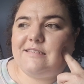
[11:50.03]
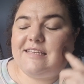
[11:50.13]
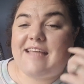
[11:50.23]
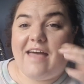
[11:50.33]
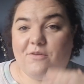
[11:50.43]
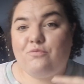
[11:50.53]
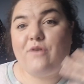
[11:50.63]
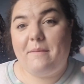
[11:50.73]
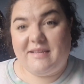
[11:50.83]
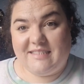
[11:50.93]
yeah, the
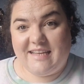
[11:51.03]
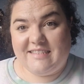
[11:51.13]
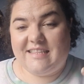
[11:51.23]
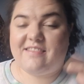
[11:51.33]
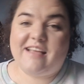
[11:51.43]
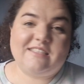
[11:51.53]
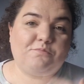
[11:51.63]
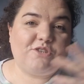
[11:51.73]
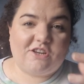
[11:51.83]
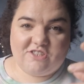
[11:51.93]
premise is that there's this
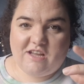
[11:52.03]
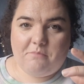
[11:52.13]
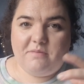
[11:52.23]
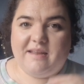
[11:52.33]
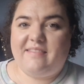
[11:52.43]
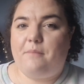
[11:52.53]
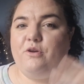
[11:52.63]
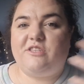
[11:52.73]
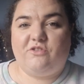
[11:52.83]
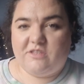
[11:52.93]
production company and they're
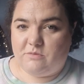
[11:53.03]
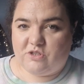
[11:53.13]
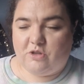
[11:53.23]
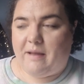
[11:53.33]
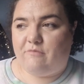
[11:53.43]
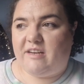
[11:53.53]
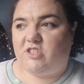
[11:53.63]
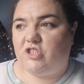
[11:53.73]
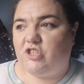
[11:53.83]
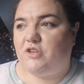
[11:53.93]
putting on this musical about
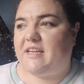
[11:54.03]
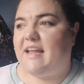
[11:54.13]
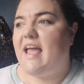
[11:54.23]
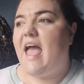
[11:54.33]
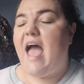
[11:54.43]
Richard and Judy,